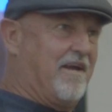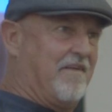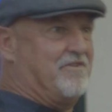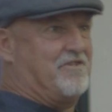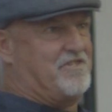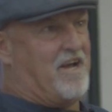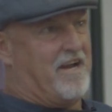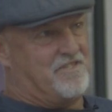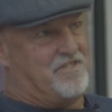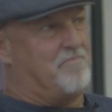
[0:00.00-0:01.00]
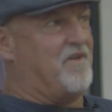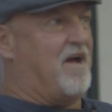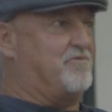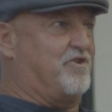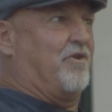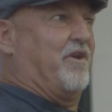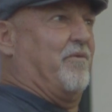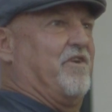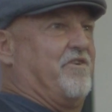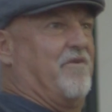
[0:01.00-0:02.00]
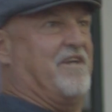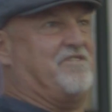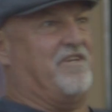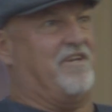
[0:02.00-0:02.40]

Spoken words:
and there's just kind of sometimes you're going in one direction